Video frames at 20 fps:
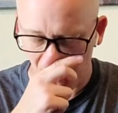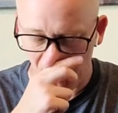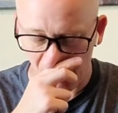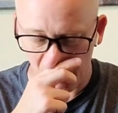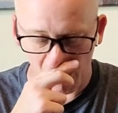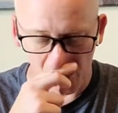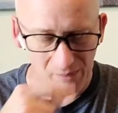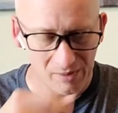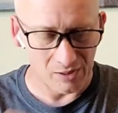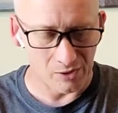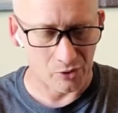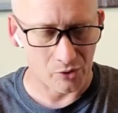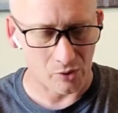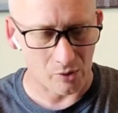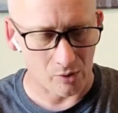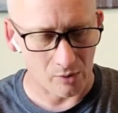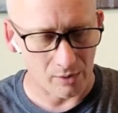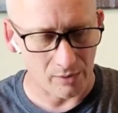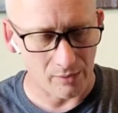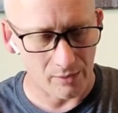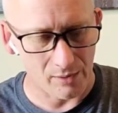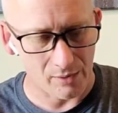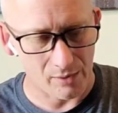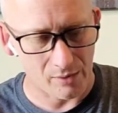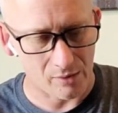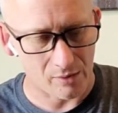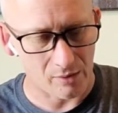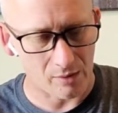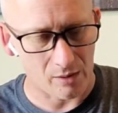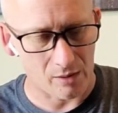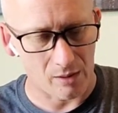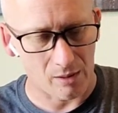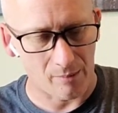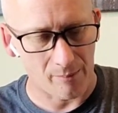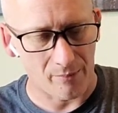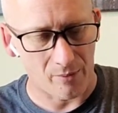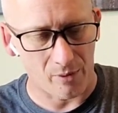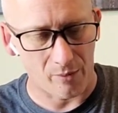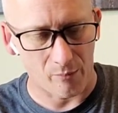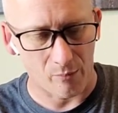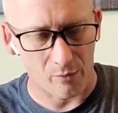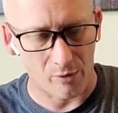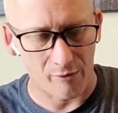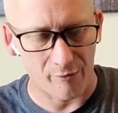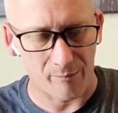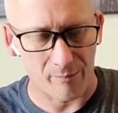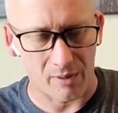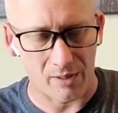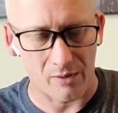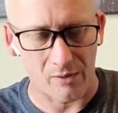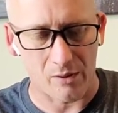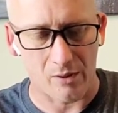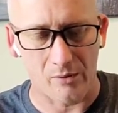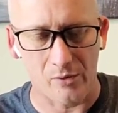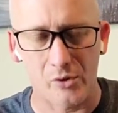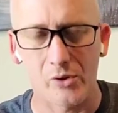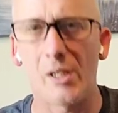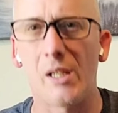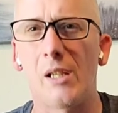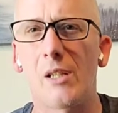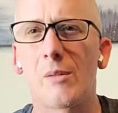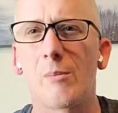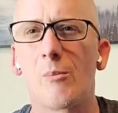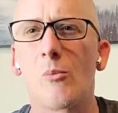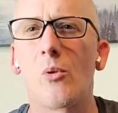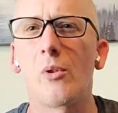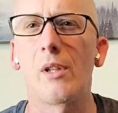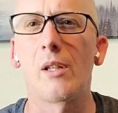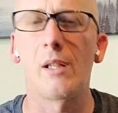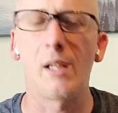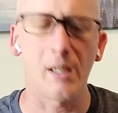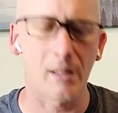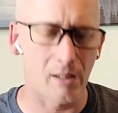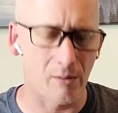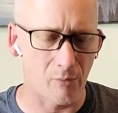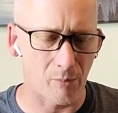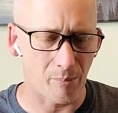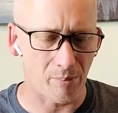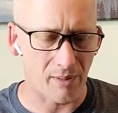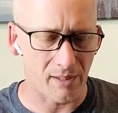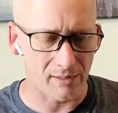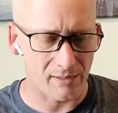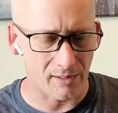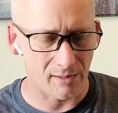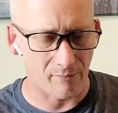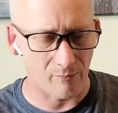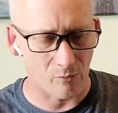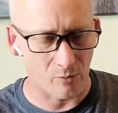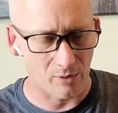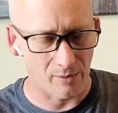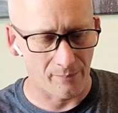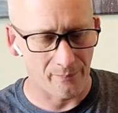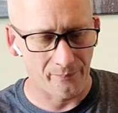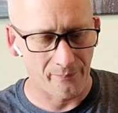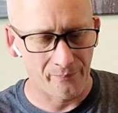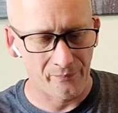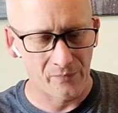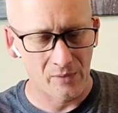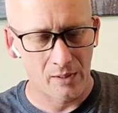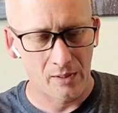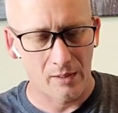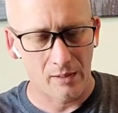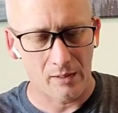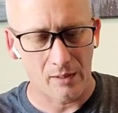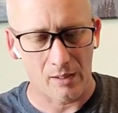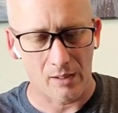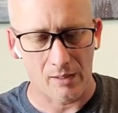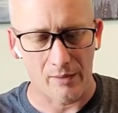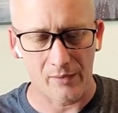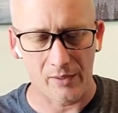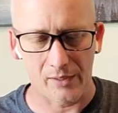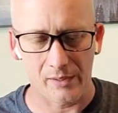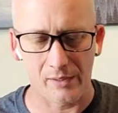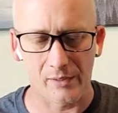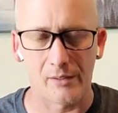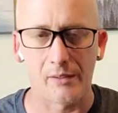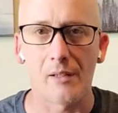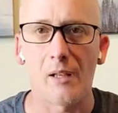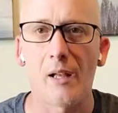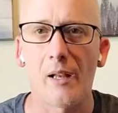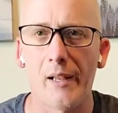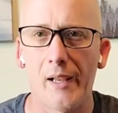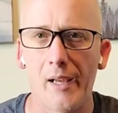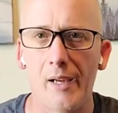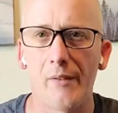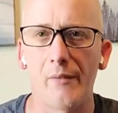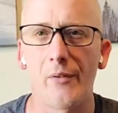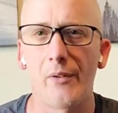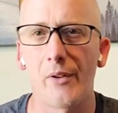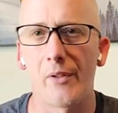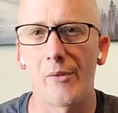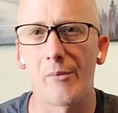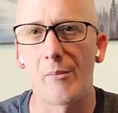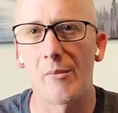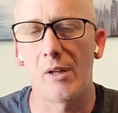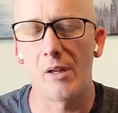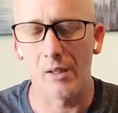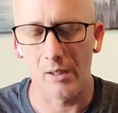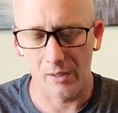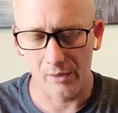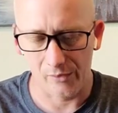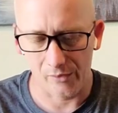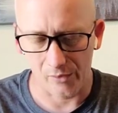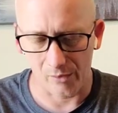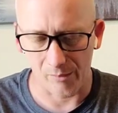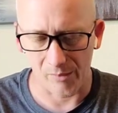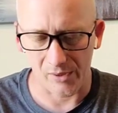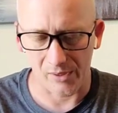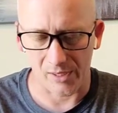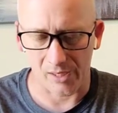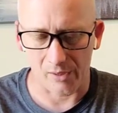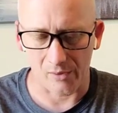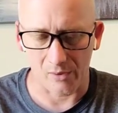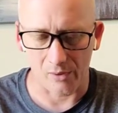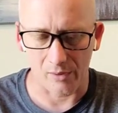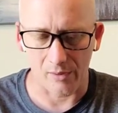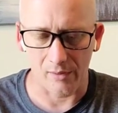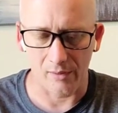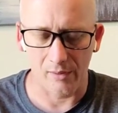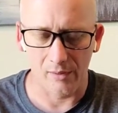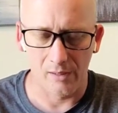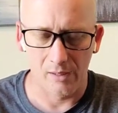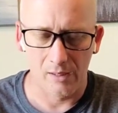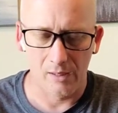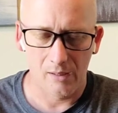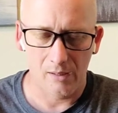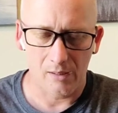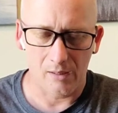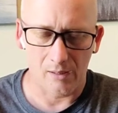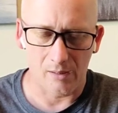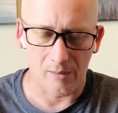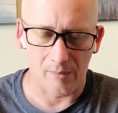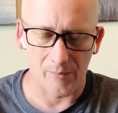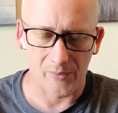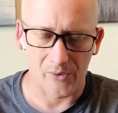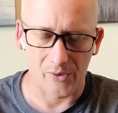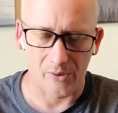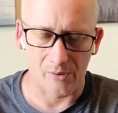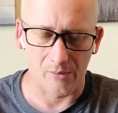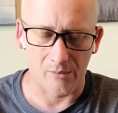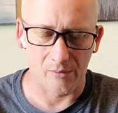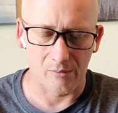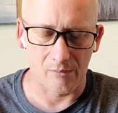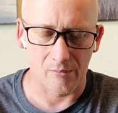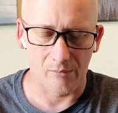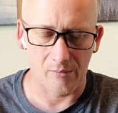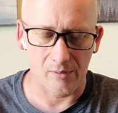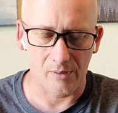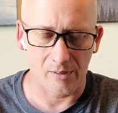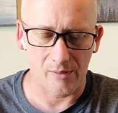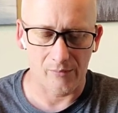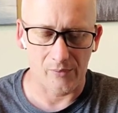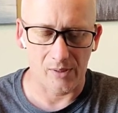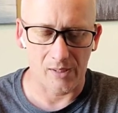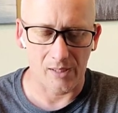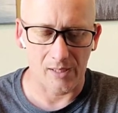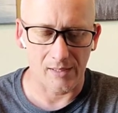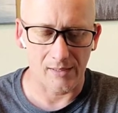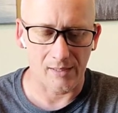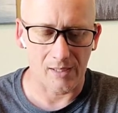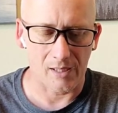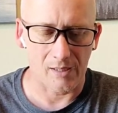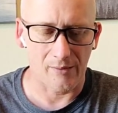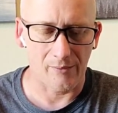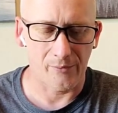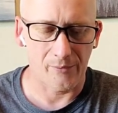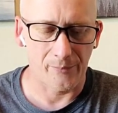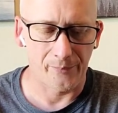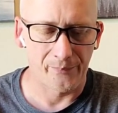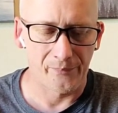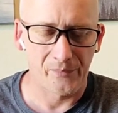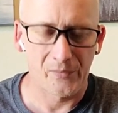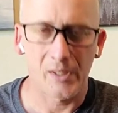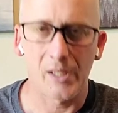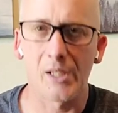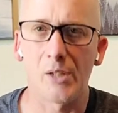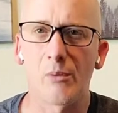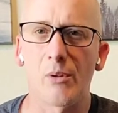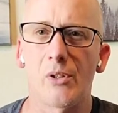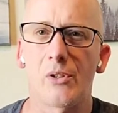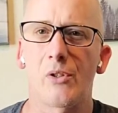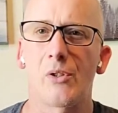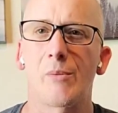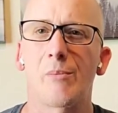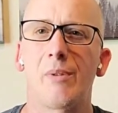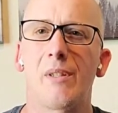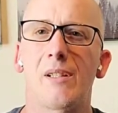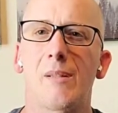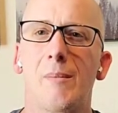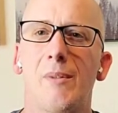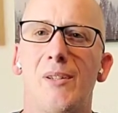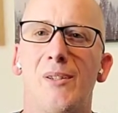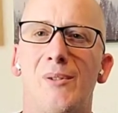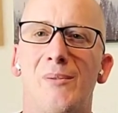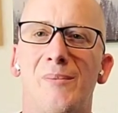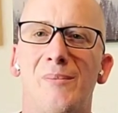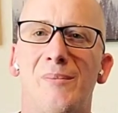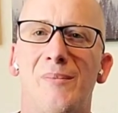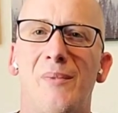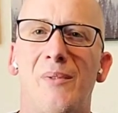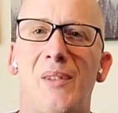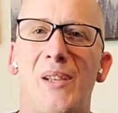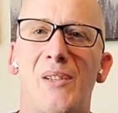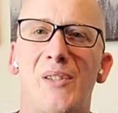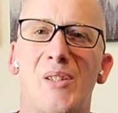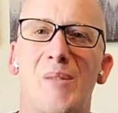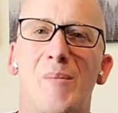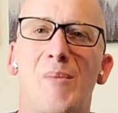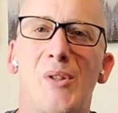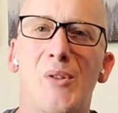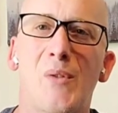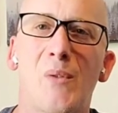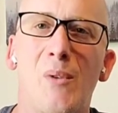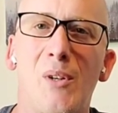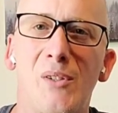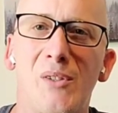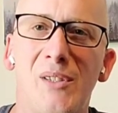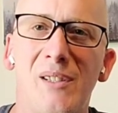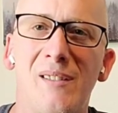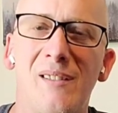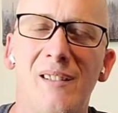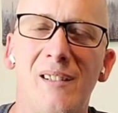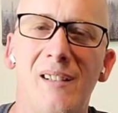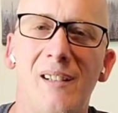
We'll be installing this on one of my daughter's tanks, more than likely replacing one that does not have a thermostat on it. So if you guys have any questions, please let me know. Thanks so much for watching.